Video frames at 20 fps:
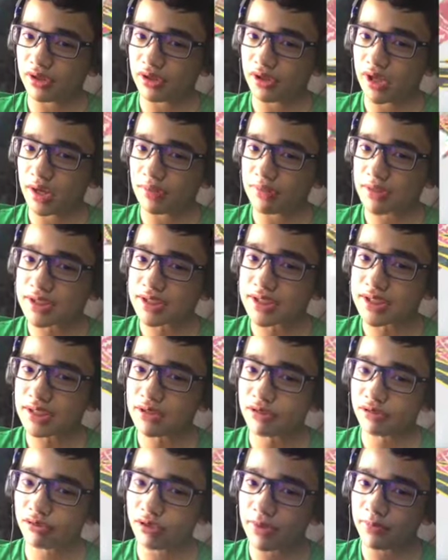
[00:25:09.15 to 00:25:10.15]
a
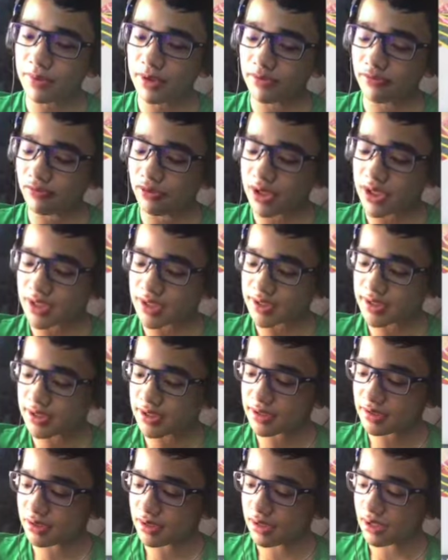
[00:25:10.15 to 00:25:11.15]
seal crypt in
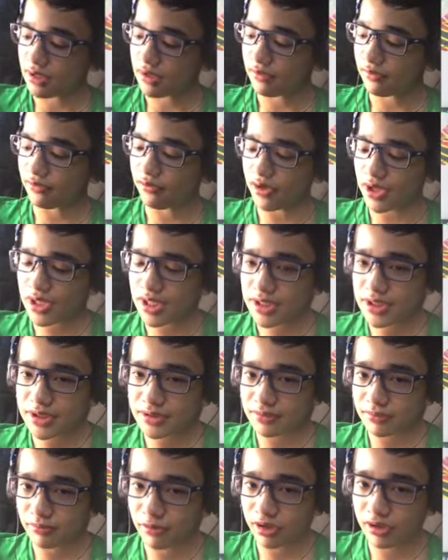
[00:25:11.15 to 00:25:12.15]
Venice,
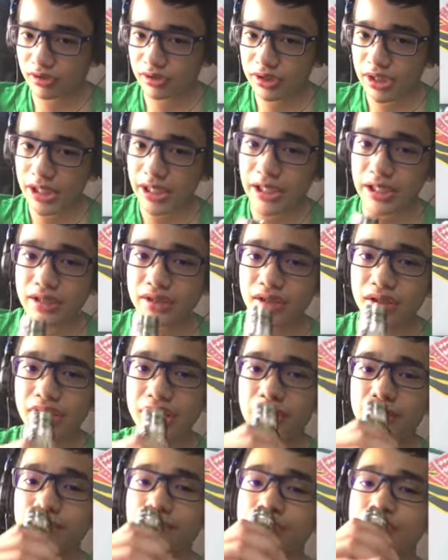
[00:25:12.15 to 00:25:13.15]
modern day Italy,
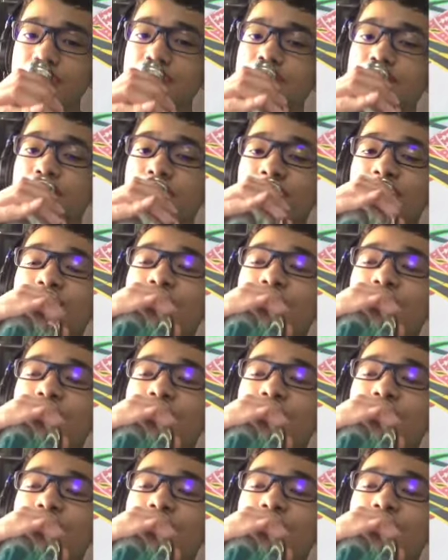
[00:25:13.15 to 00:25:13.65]
I'm pretty sure.